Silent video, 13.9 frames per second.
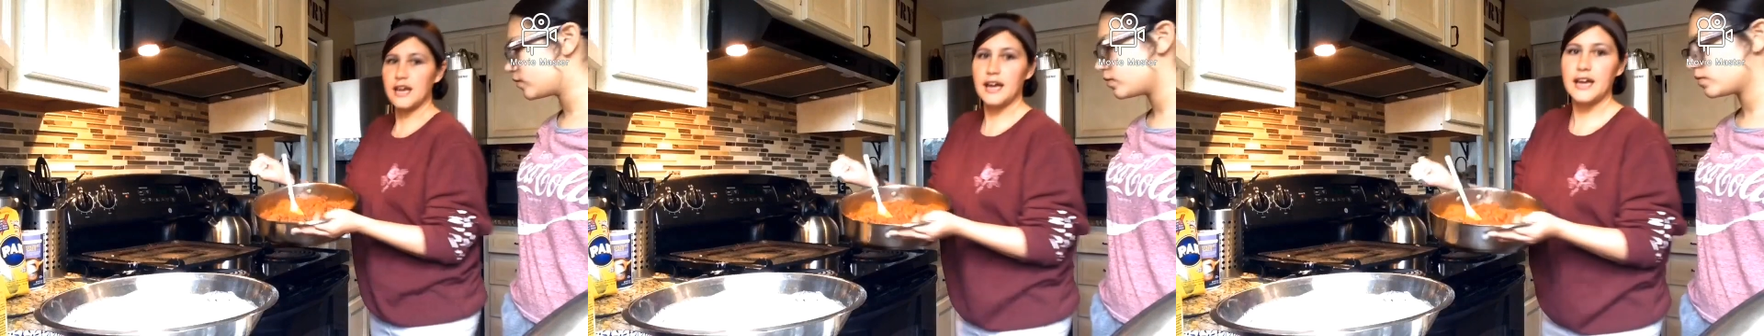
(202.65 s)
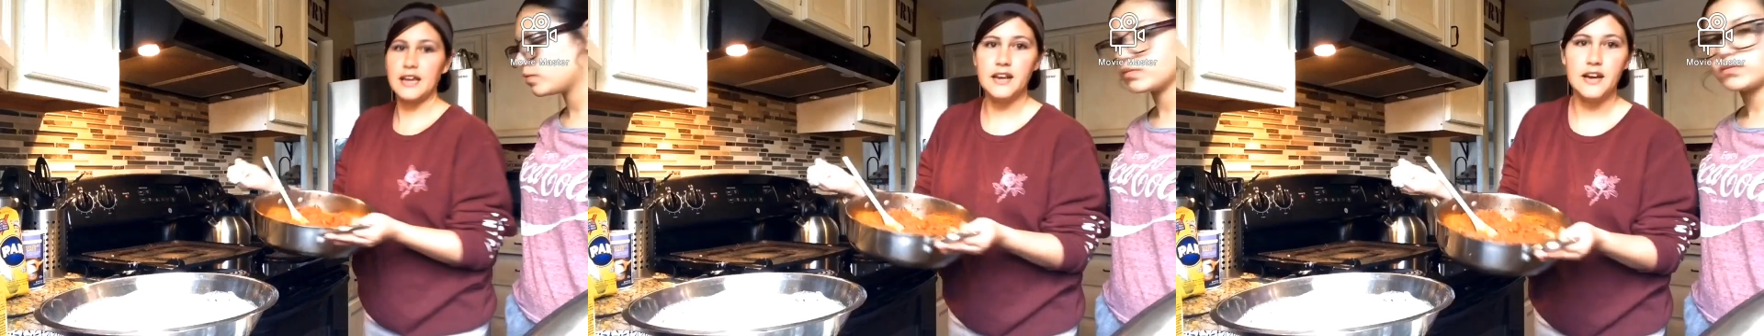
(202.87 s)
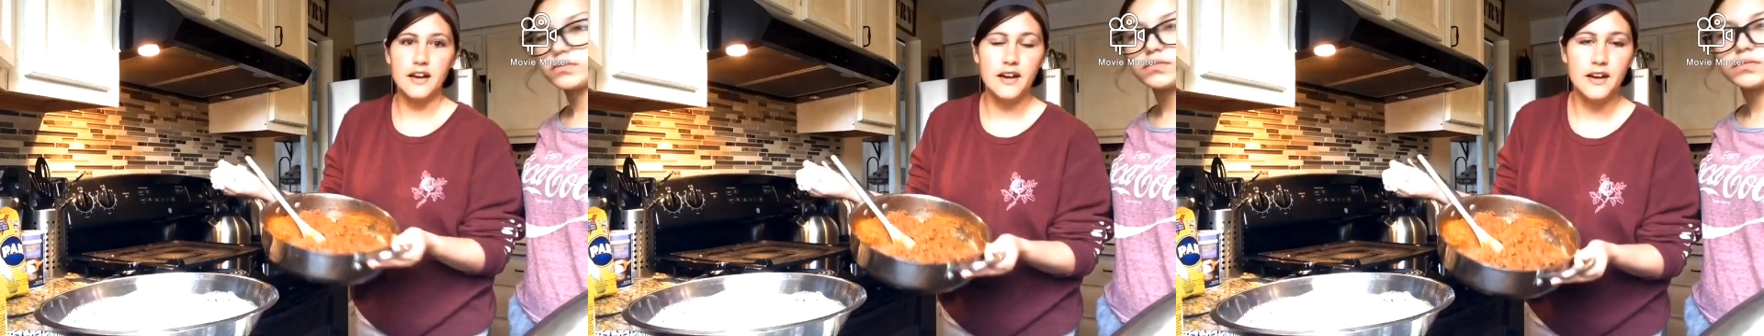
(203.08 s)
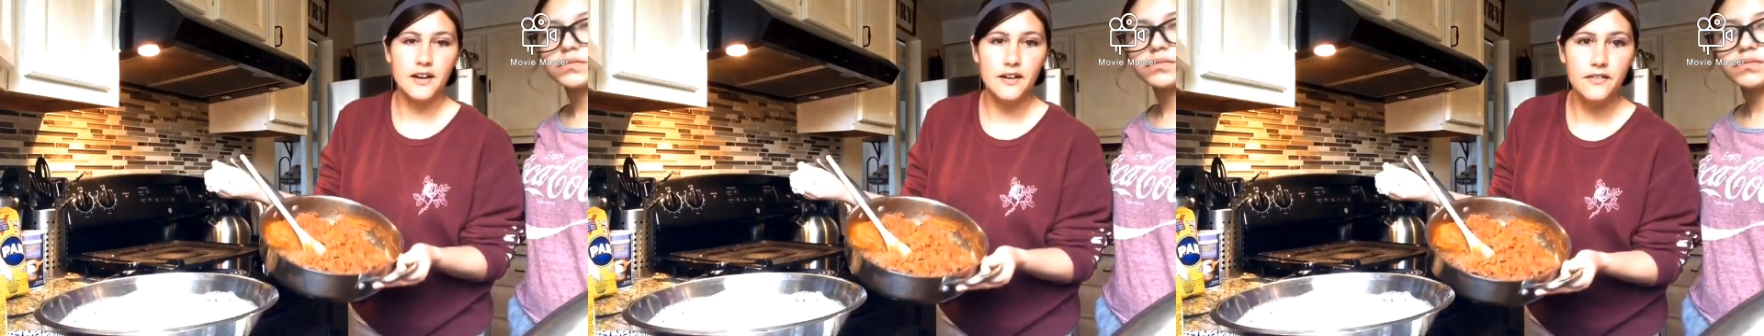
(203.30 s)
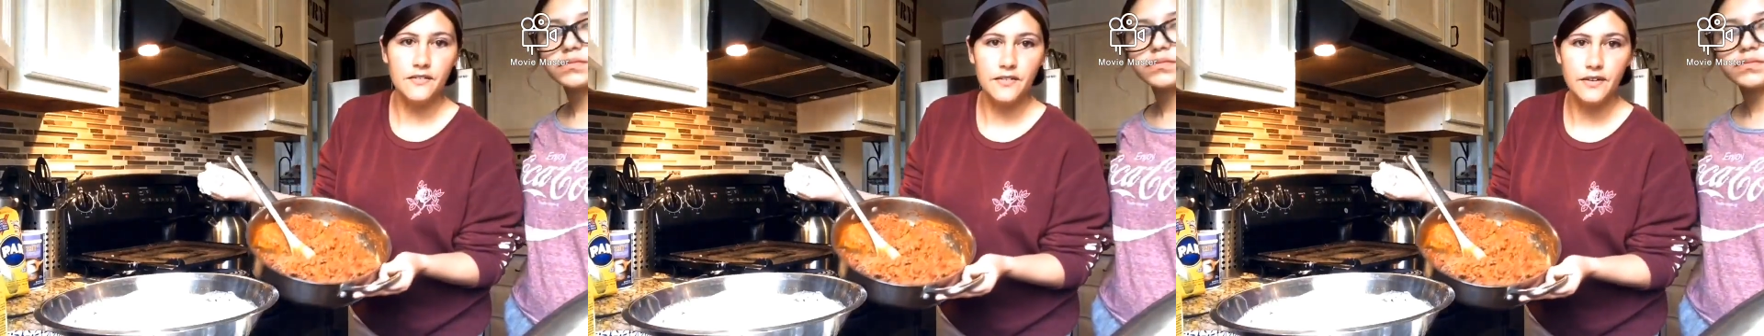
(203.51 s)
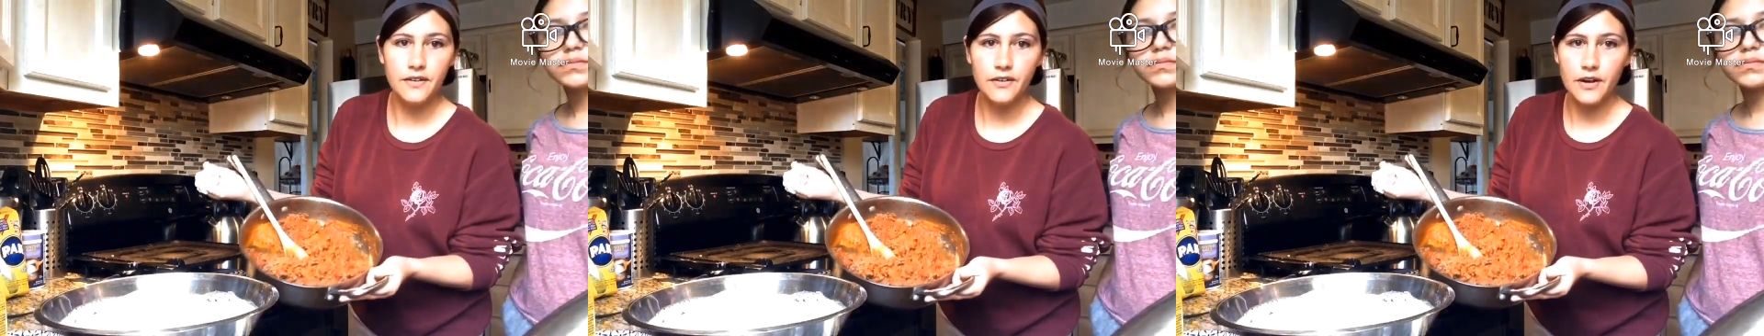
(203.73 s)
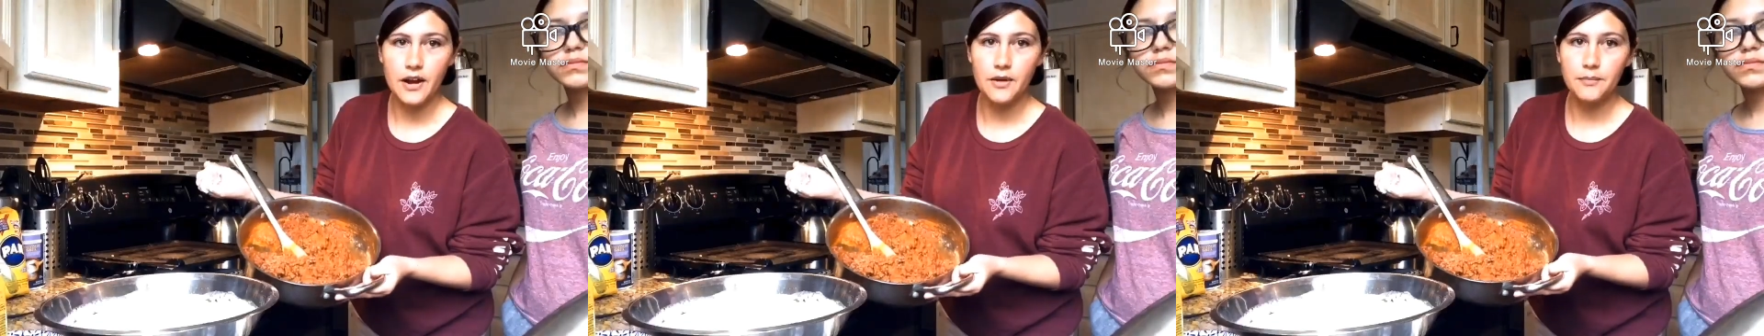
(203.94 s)
kind of
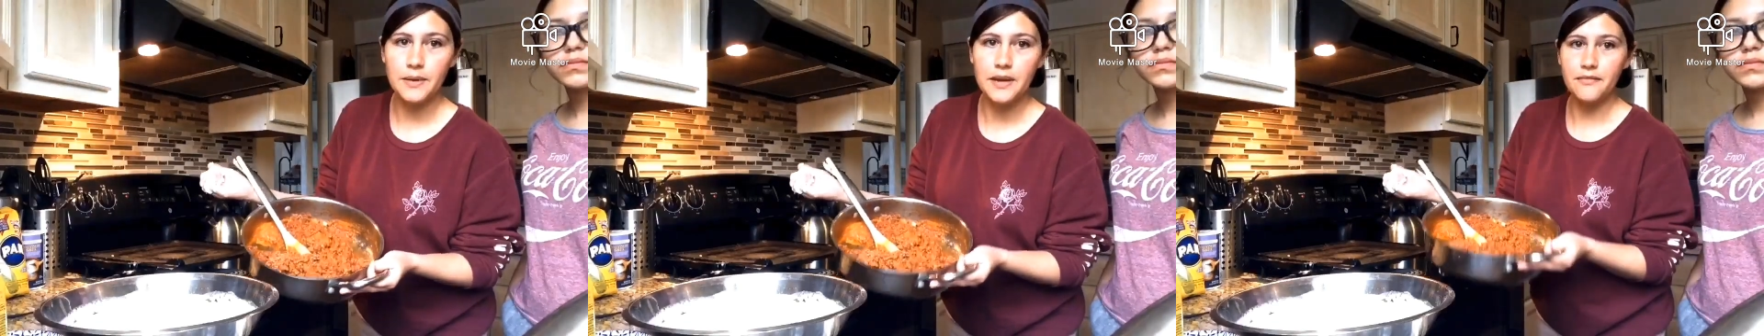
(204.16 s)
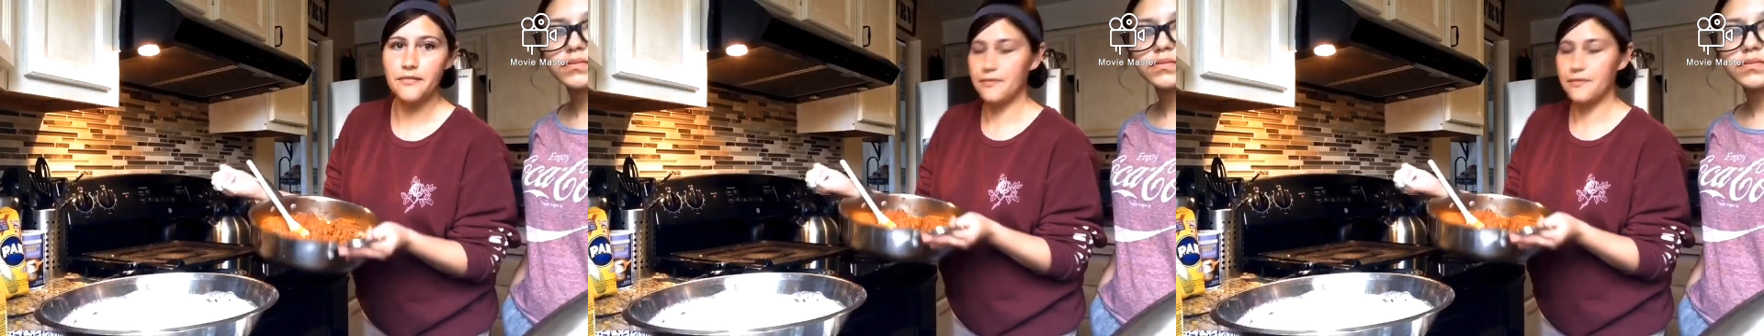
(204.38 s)
ground beef.